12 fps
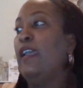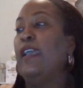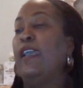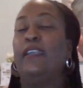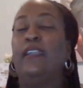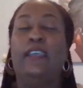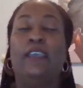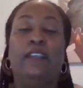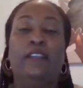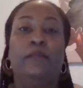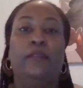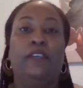And the
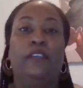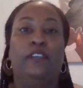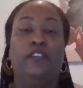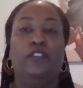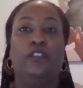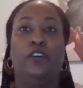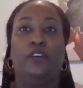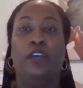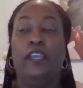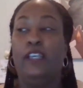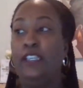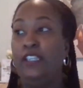enemy, you know,
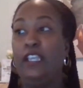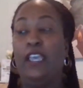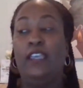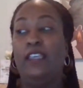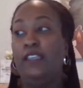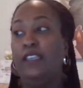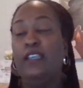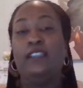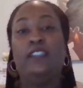he